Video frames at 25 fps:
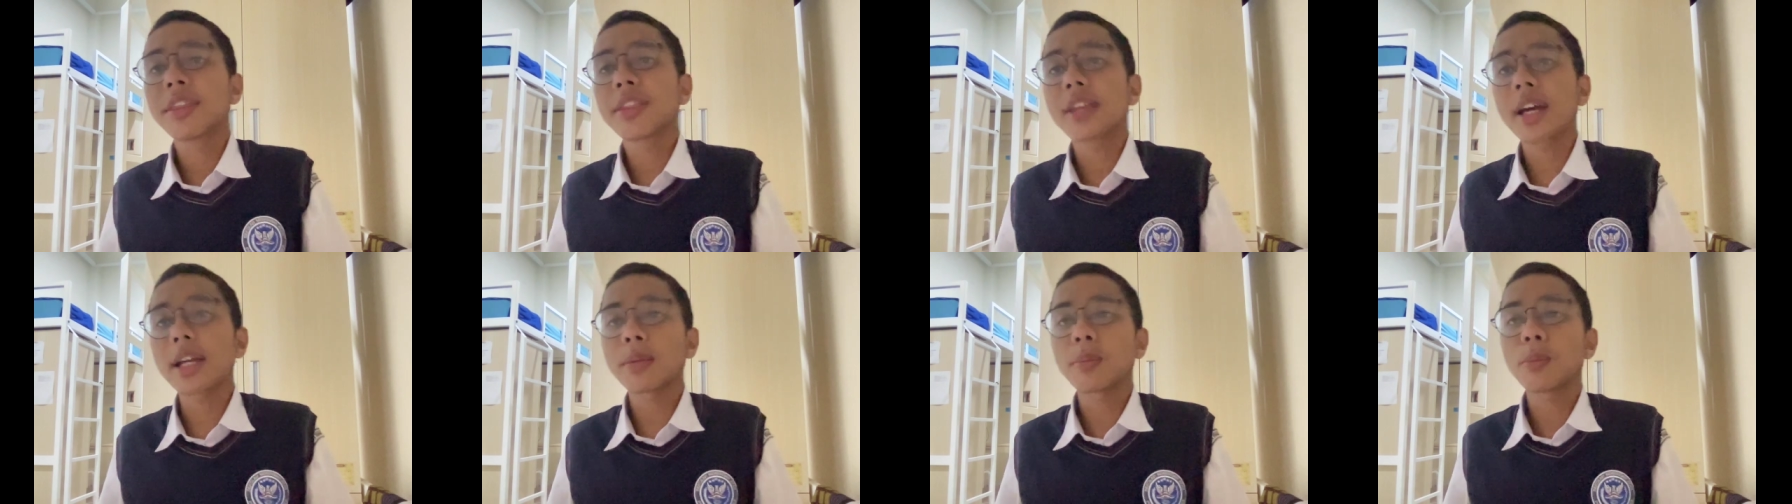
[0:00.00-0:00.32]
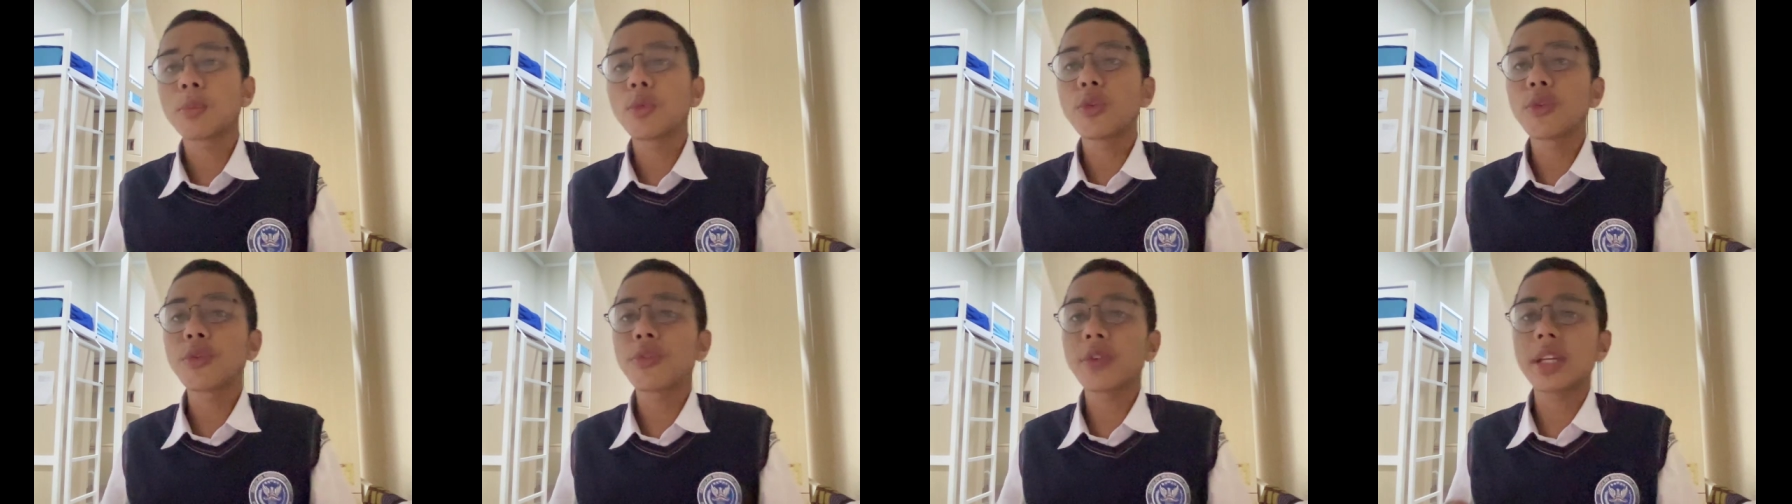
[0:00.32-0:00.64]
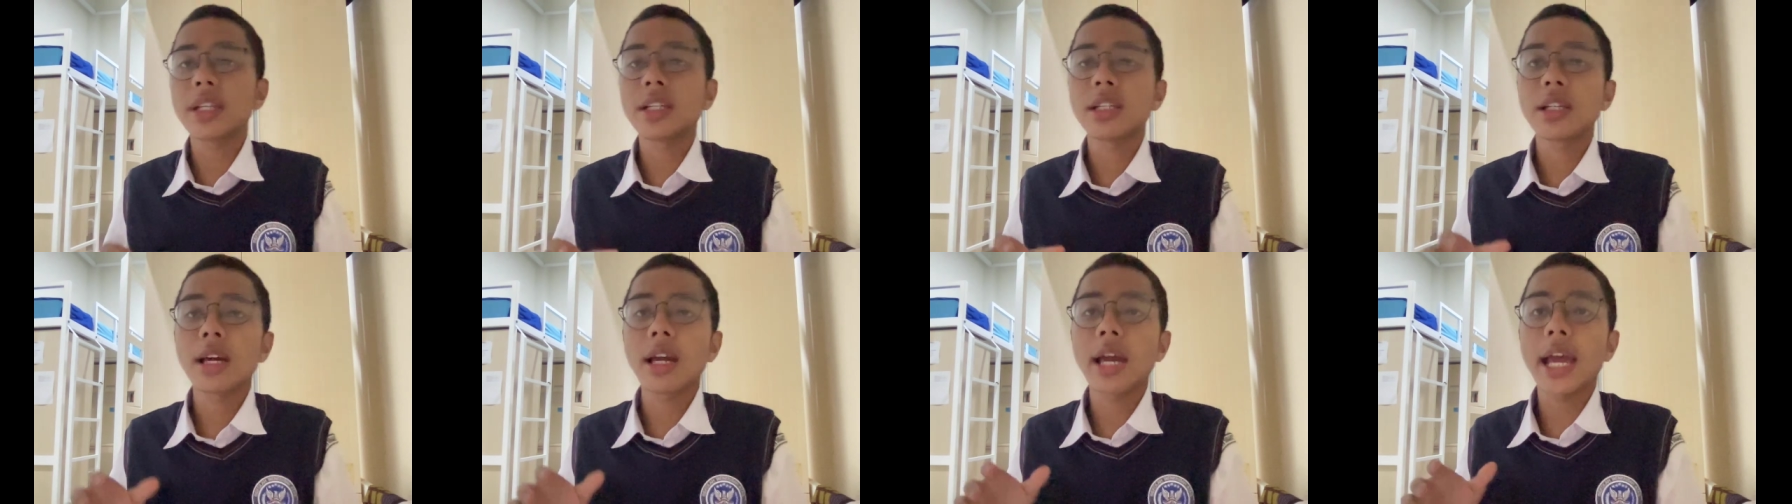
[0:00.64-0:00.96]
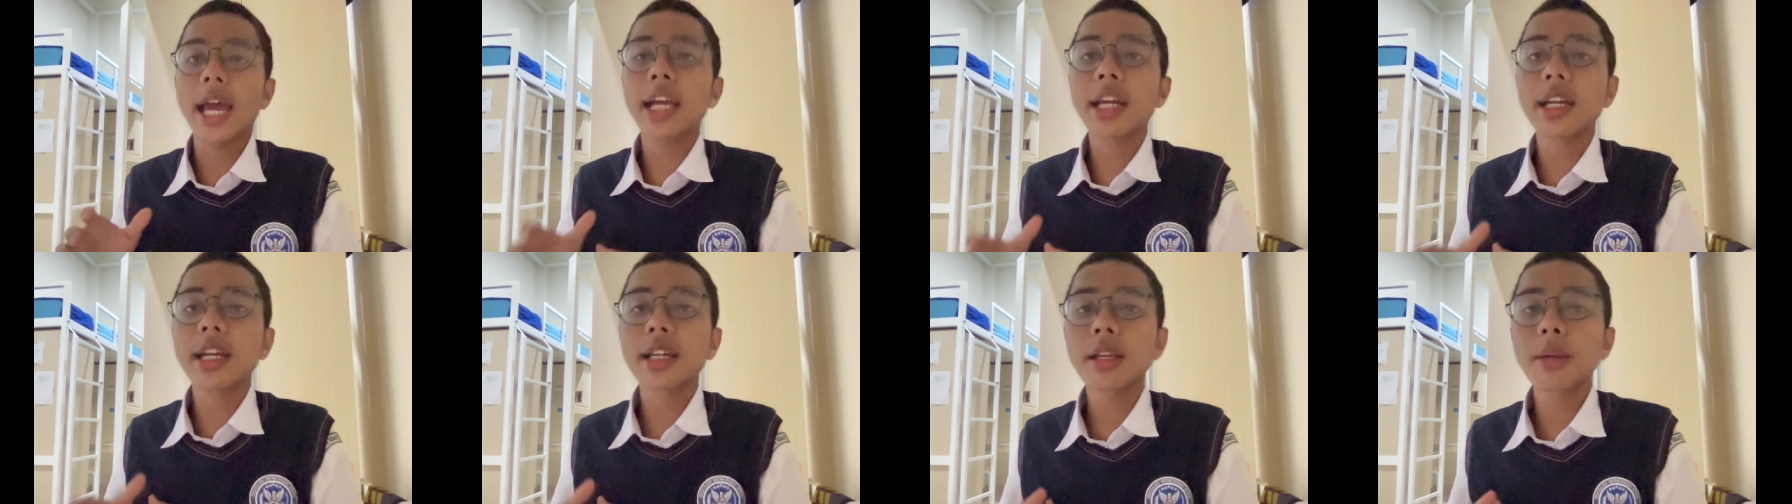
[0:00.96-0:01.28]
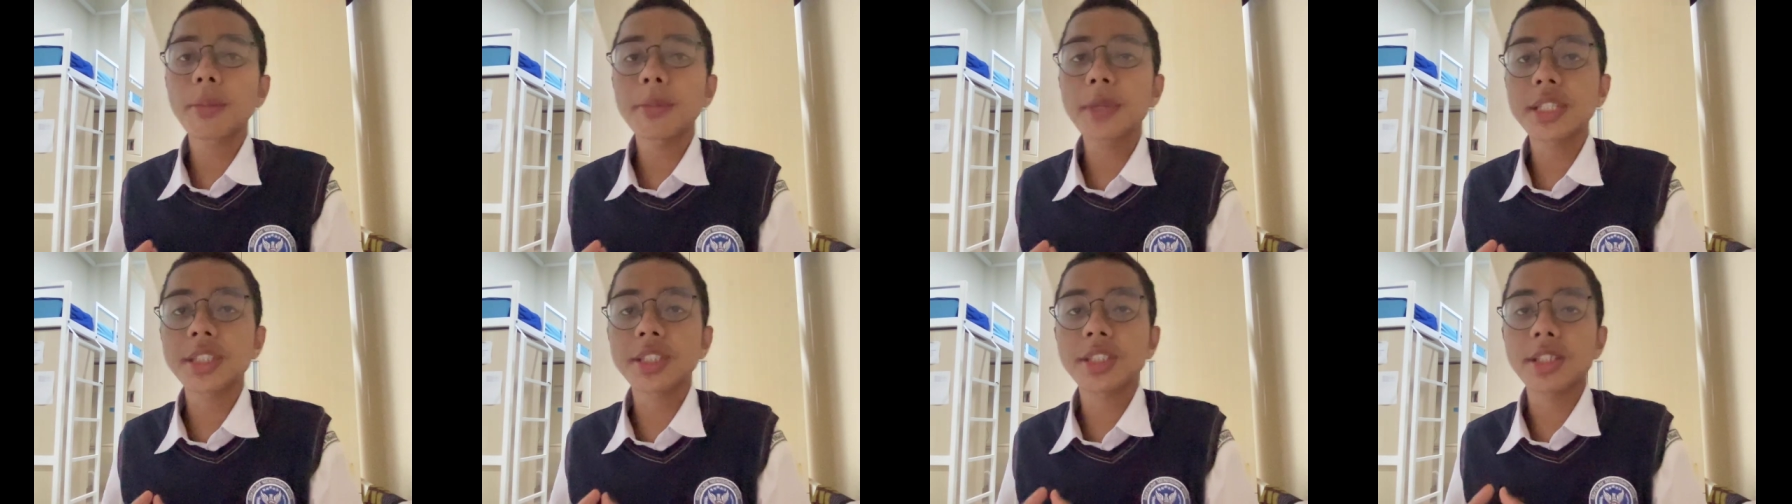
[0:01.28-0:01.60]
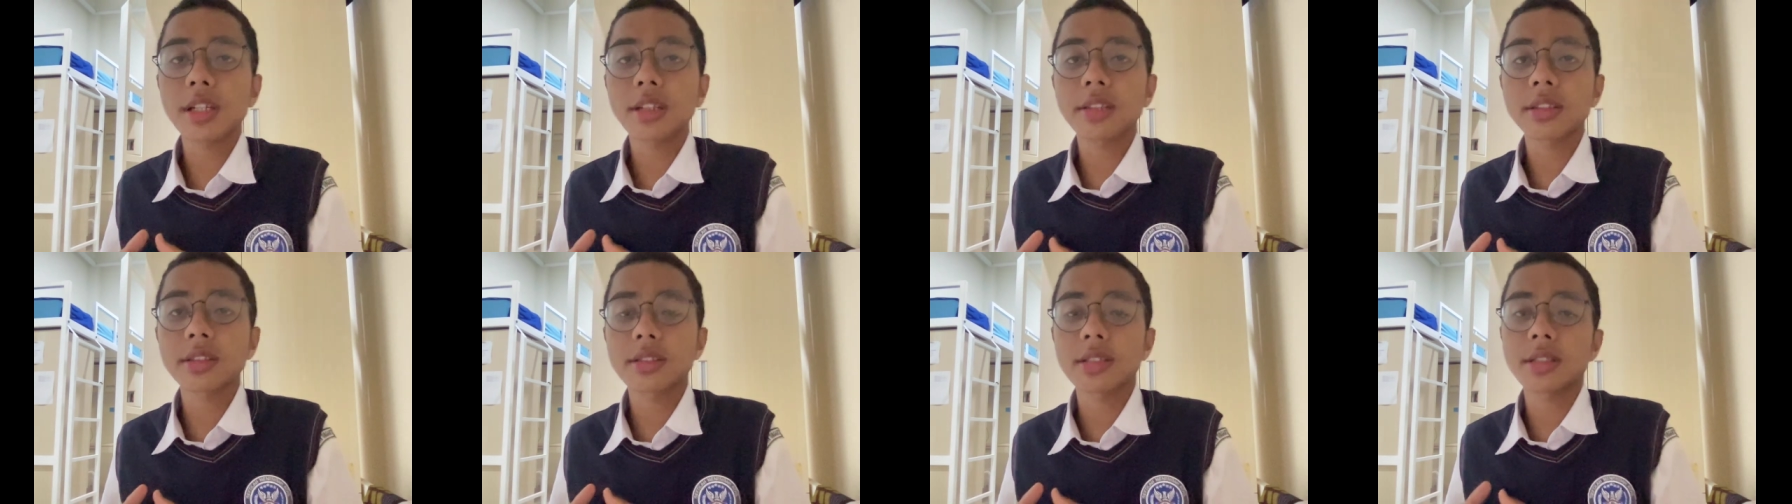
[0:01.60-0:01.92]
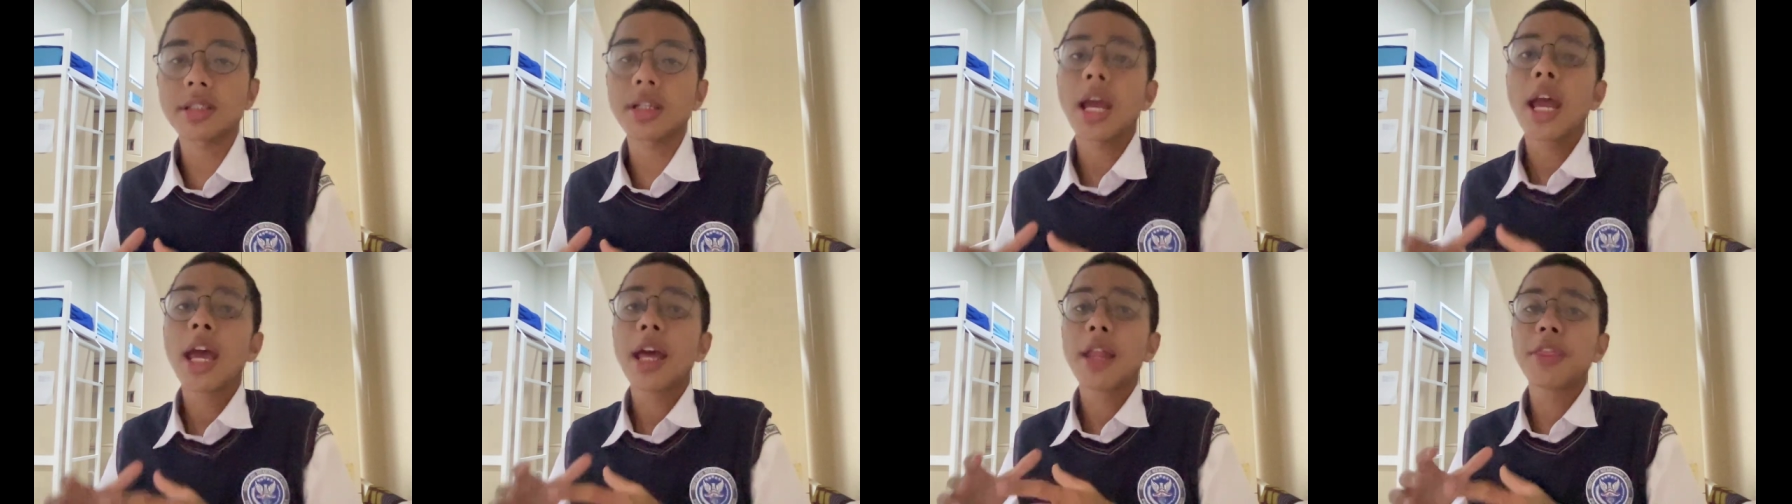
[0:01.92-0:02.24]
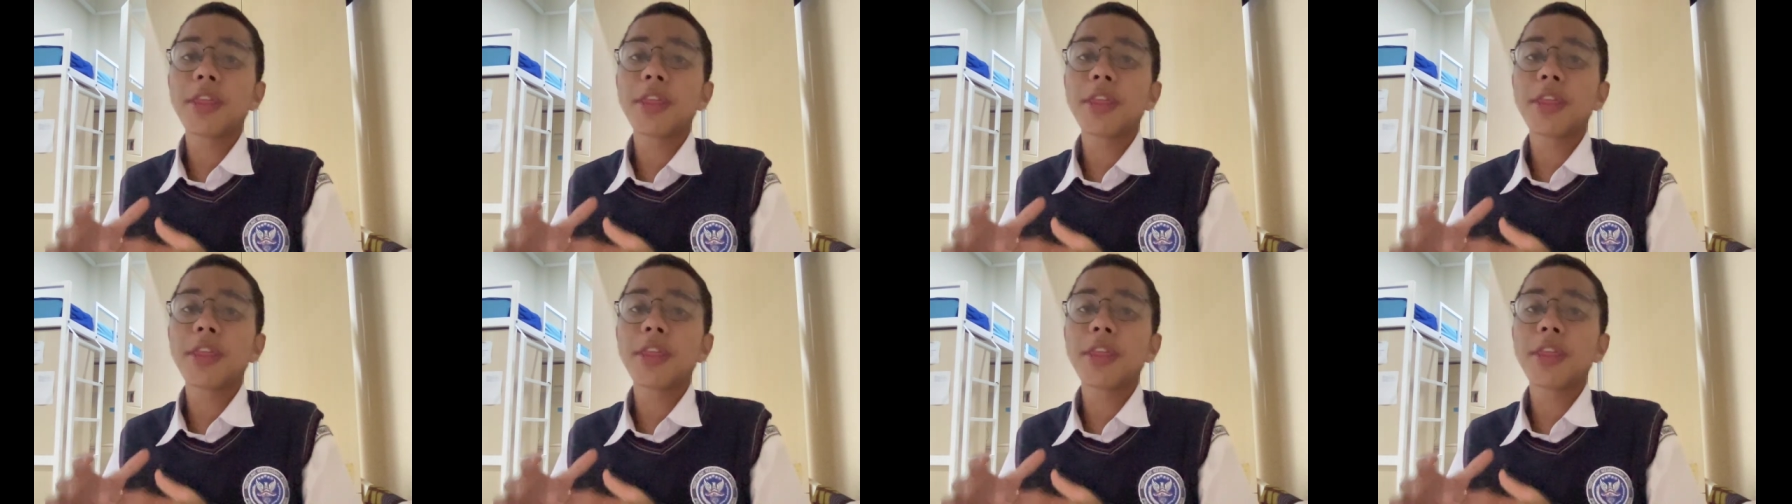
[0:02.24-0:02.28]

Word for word: that move in the economic sector,